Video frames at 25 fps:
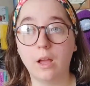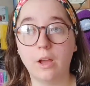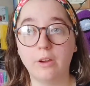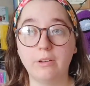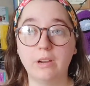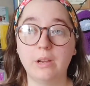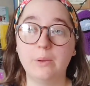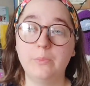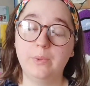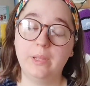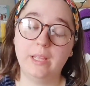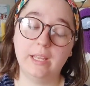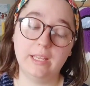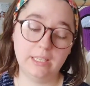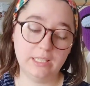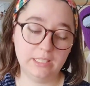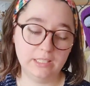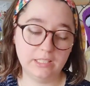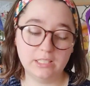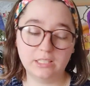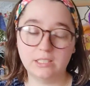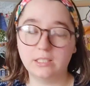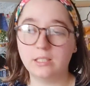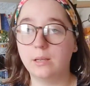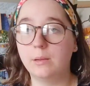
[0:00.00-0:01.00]
All right, we're getting
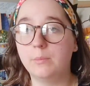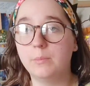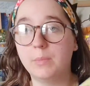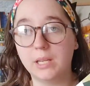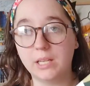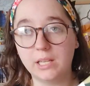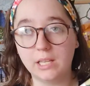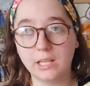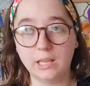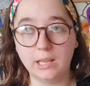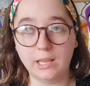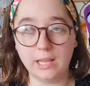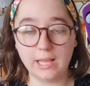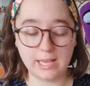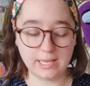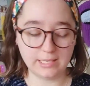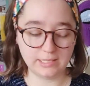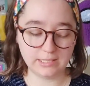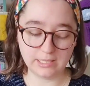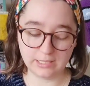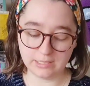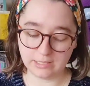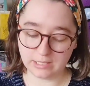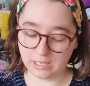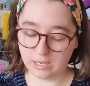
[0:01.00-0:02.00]
into some
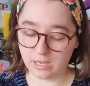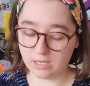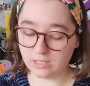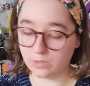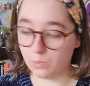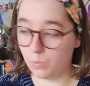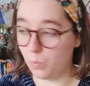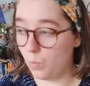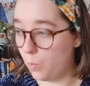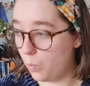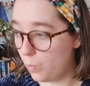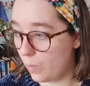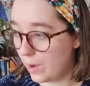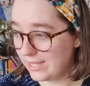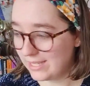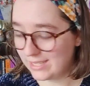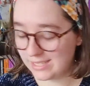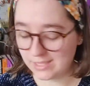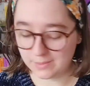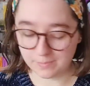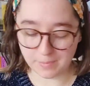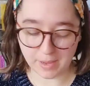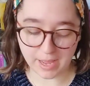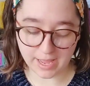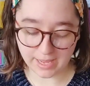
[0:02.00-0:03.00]
classics. I got some
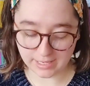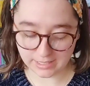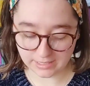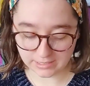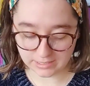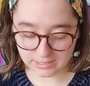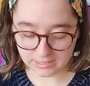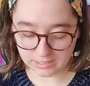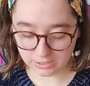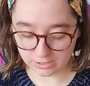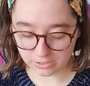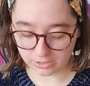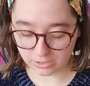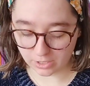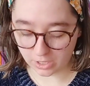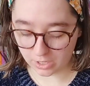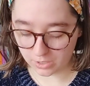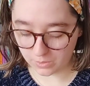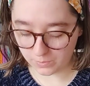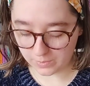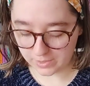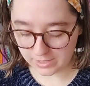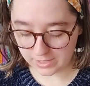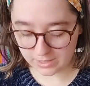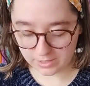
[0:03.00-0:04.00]
white spines to
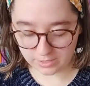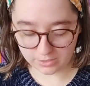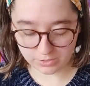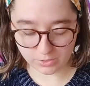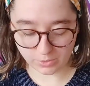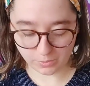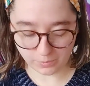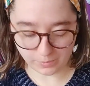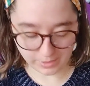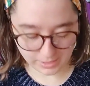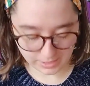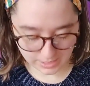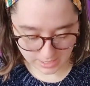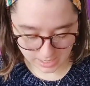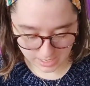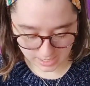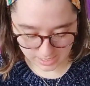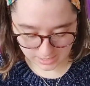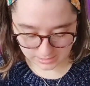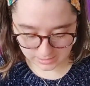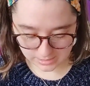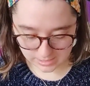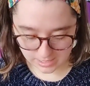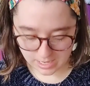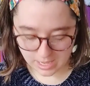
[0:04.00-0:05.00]
start with. So we
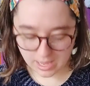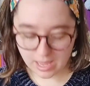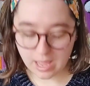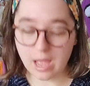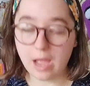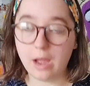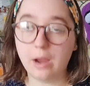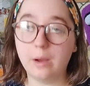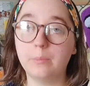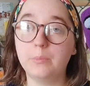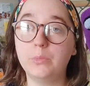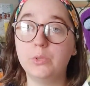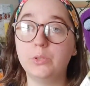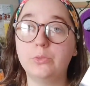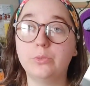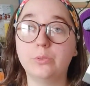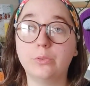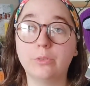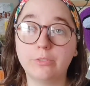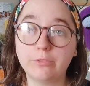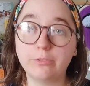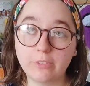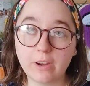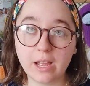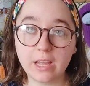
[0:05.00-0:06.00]
got Our
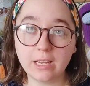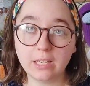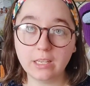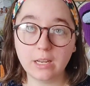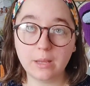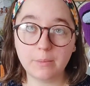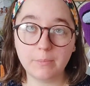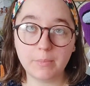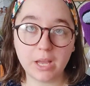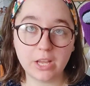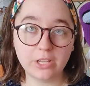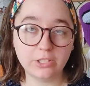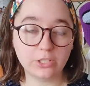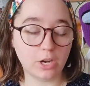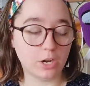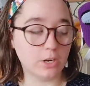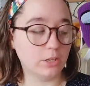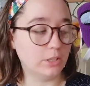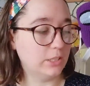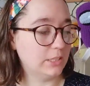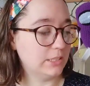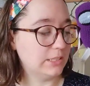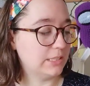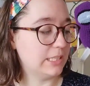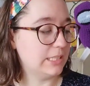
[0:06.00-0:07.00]
Mutual Friend by
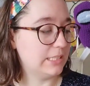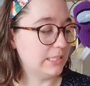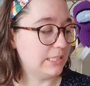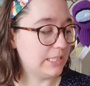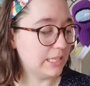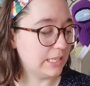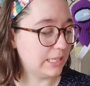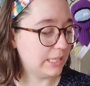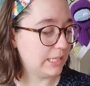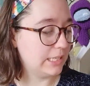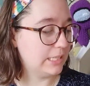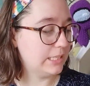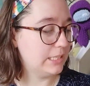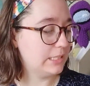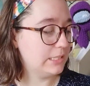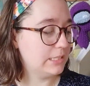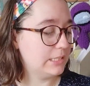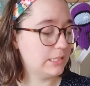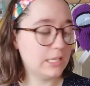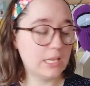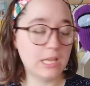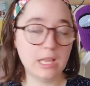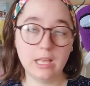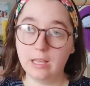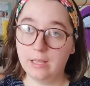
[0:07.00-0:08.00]
Charles
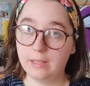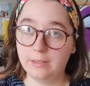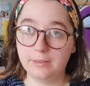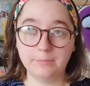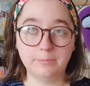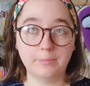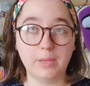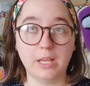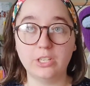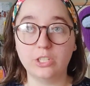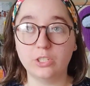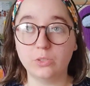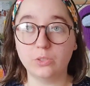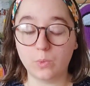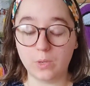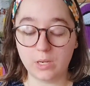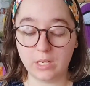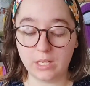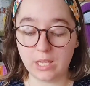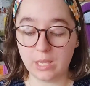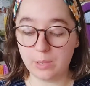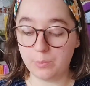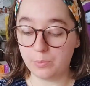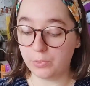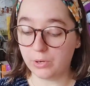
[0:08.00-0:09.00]
Dickens. I just
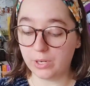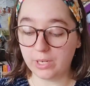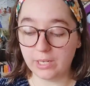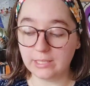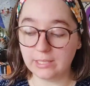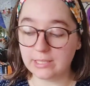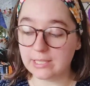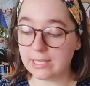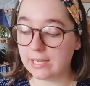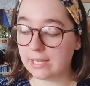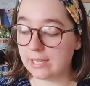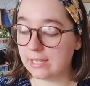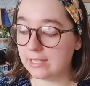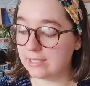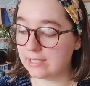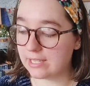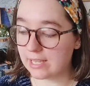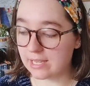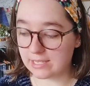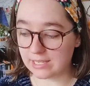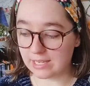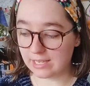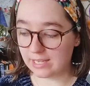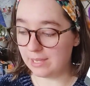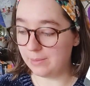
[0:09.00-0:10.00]
want to keep reading Dickens,
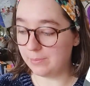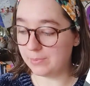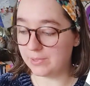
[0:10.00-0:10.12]
as I